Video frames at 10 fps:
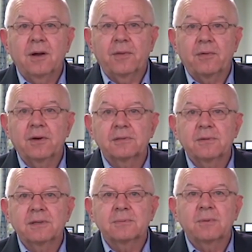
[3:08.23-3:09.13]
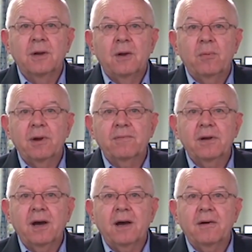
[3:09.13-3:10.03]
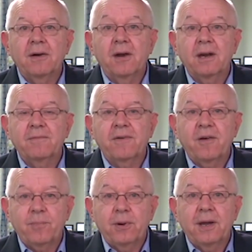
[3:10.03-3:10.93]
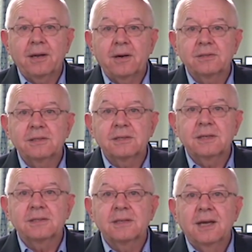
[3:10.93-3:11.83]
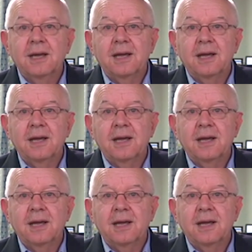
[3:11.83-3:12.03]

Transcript: On the cross rates, we're even higher at 95.8 Aussie cents